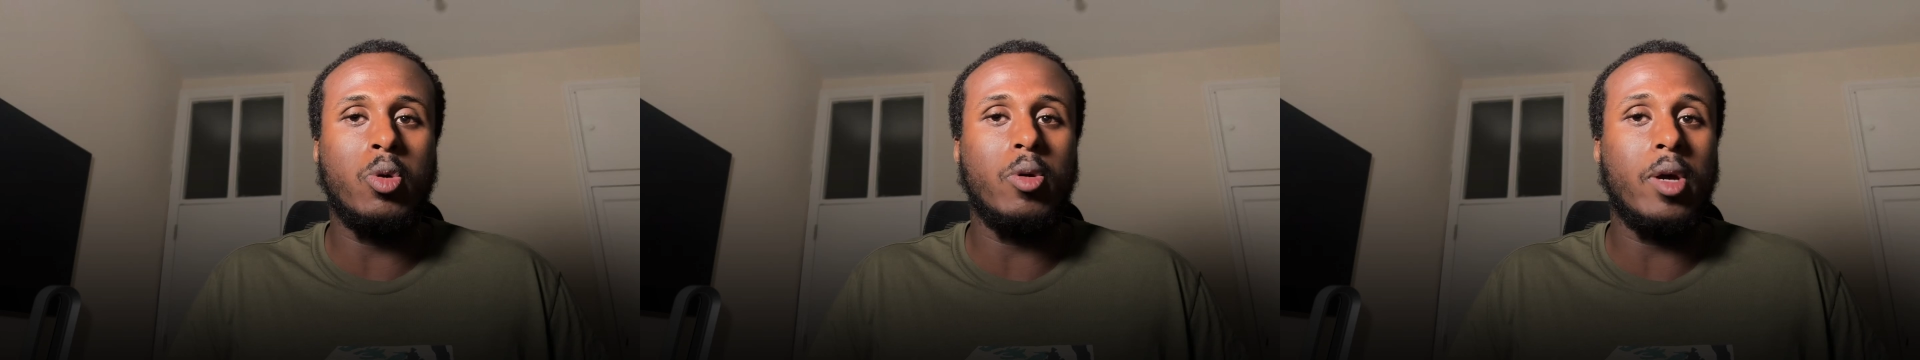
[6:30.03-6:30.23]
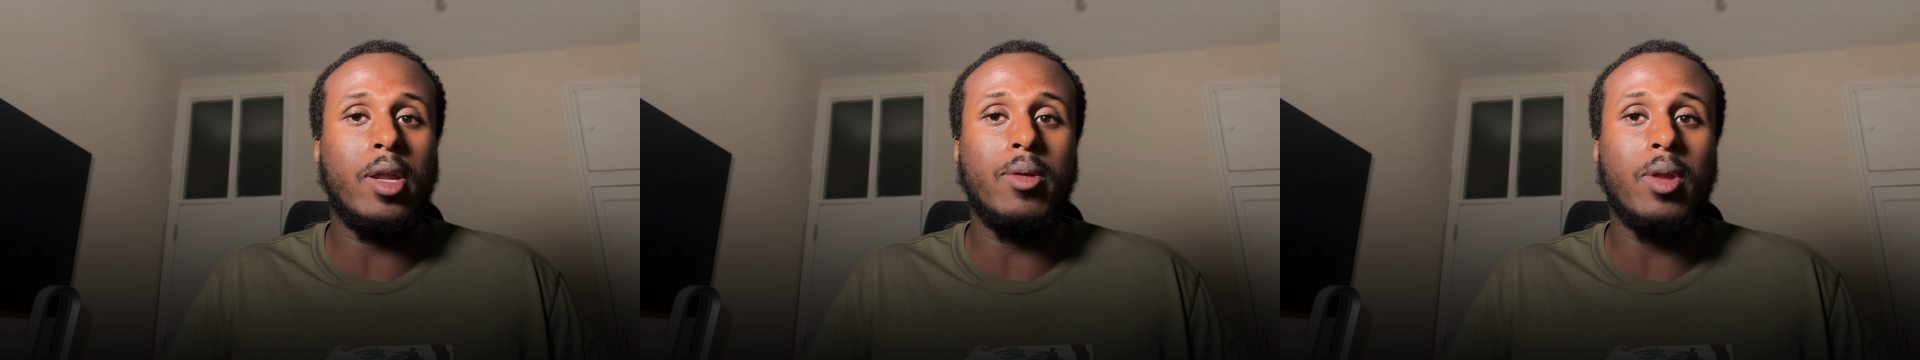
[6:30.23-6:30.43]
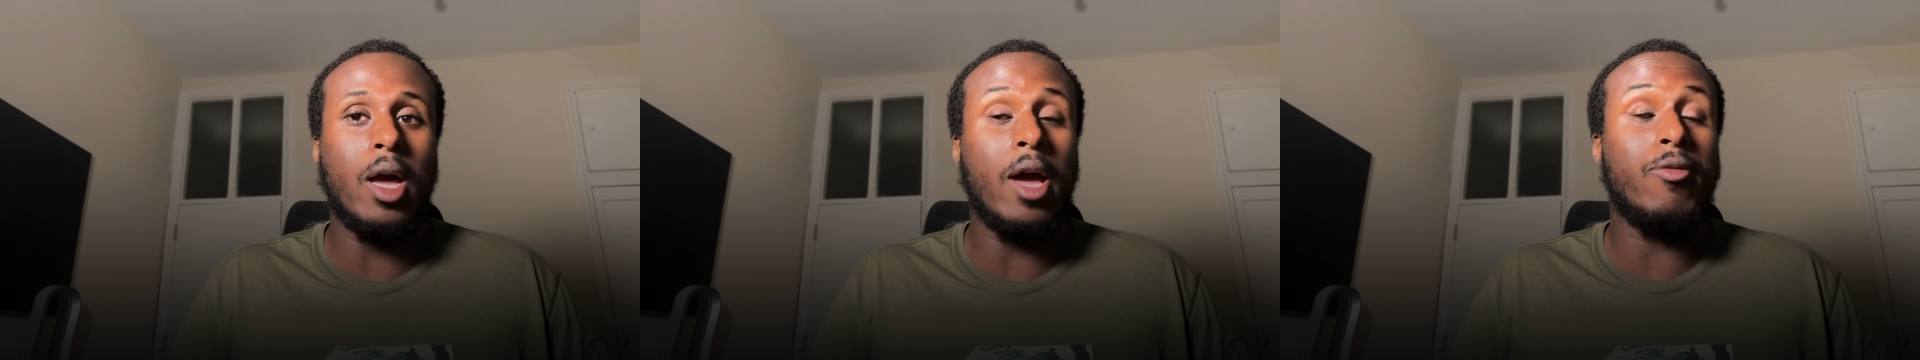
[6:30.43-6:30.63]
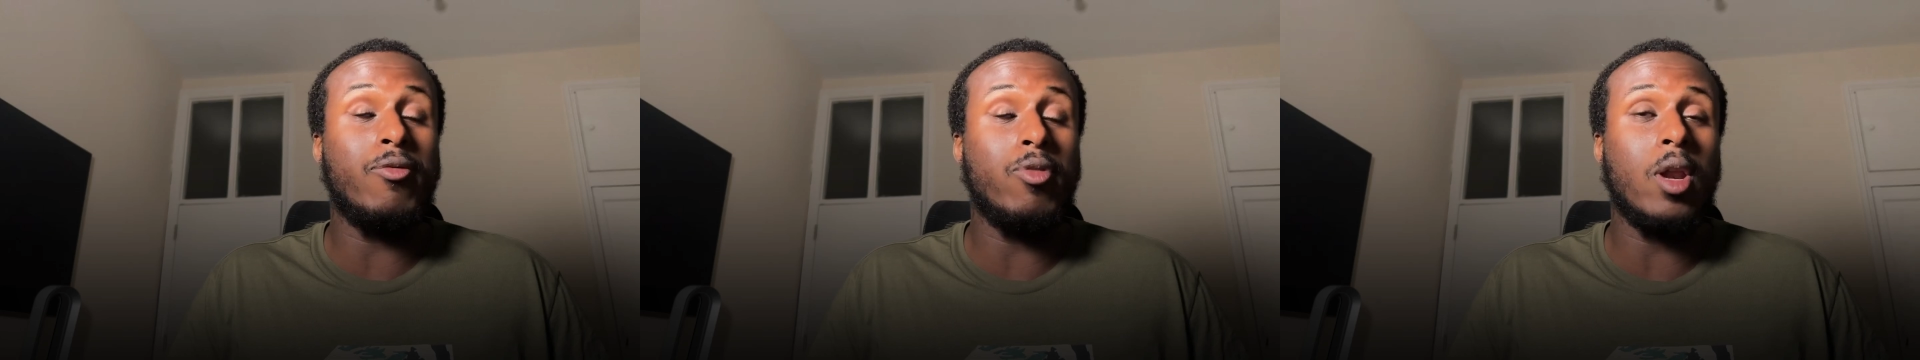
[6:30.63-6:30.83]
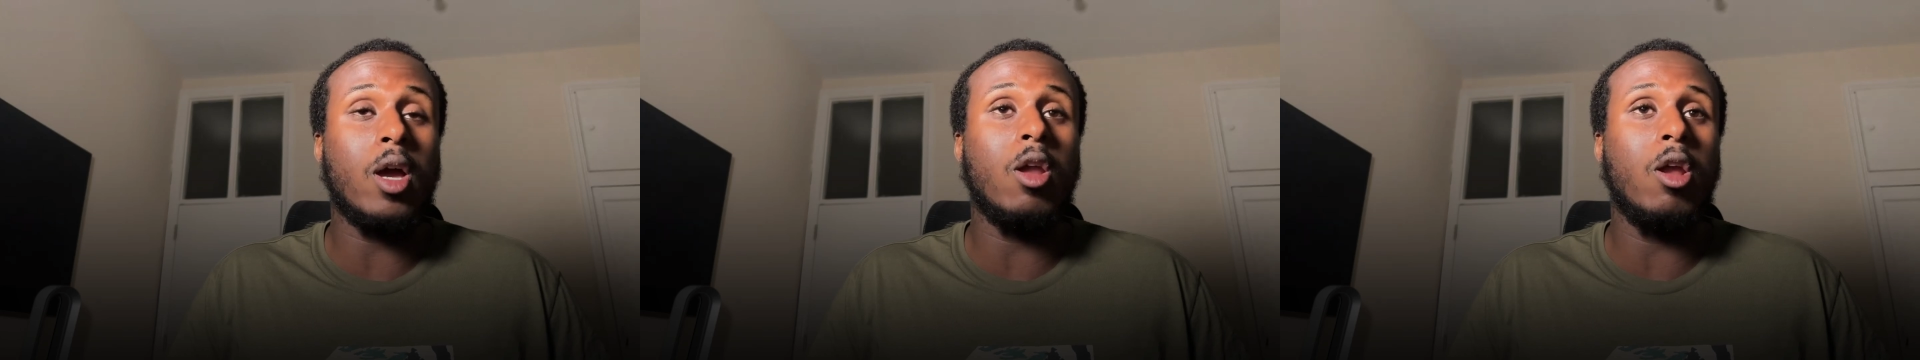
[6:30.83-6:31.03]
and I feel
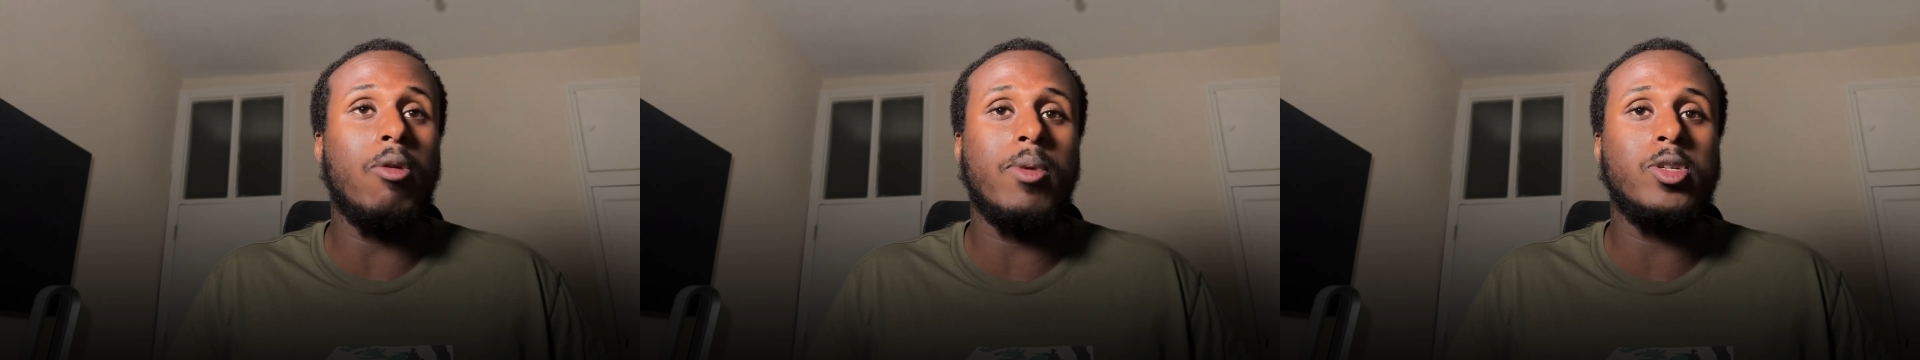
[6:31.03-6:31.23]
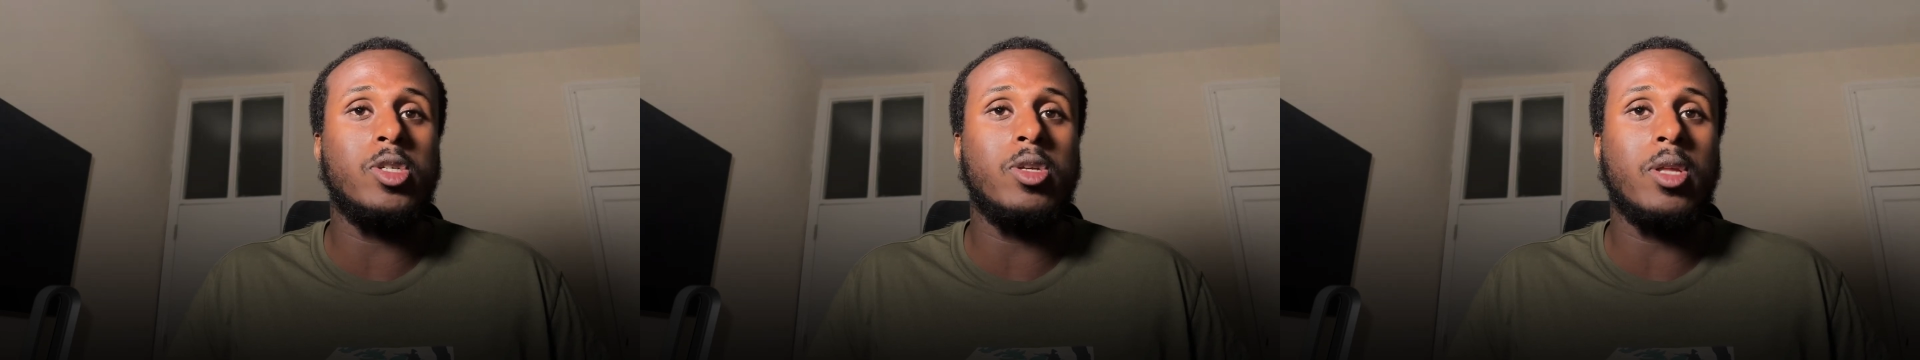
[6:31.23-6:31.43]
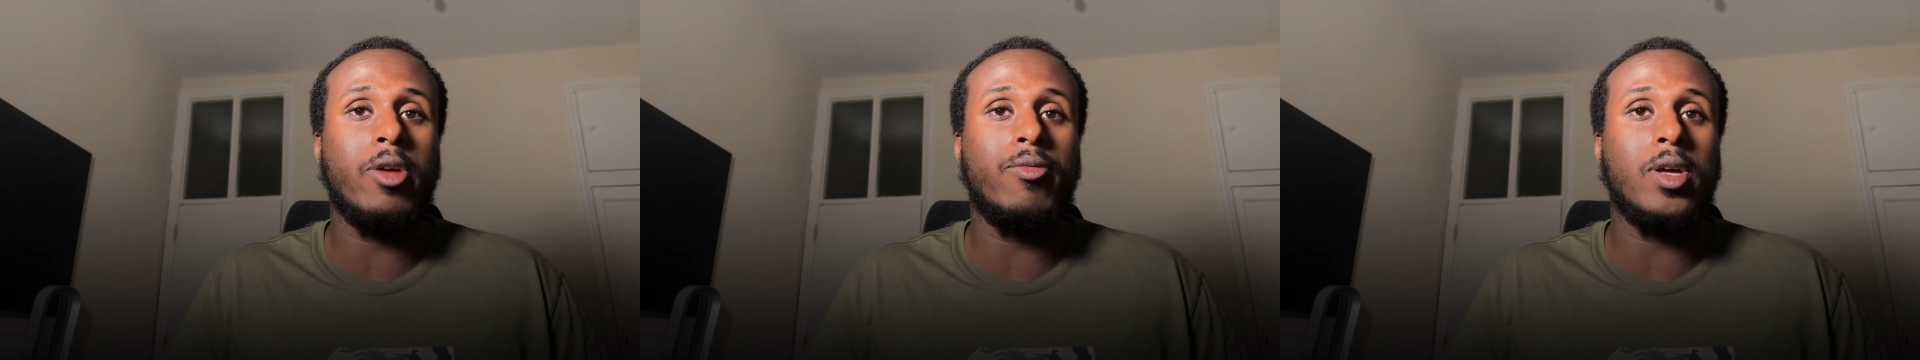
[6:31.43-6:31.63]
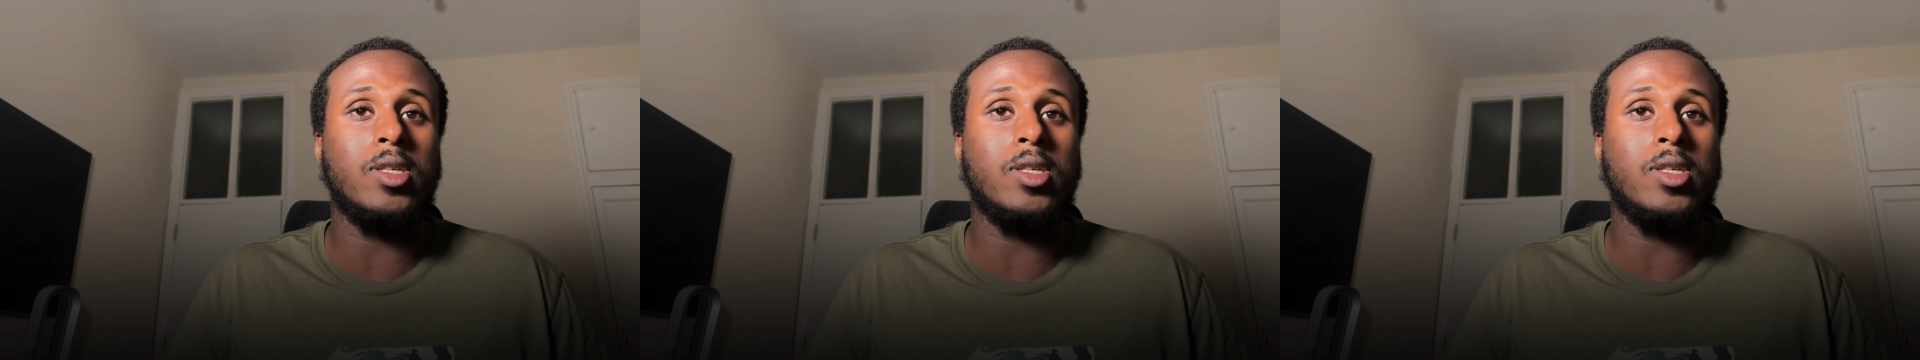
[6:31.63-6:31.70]
like a lot of Manchester United fans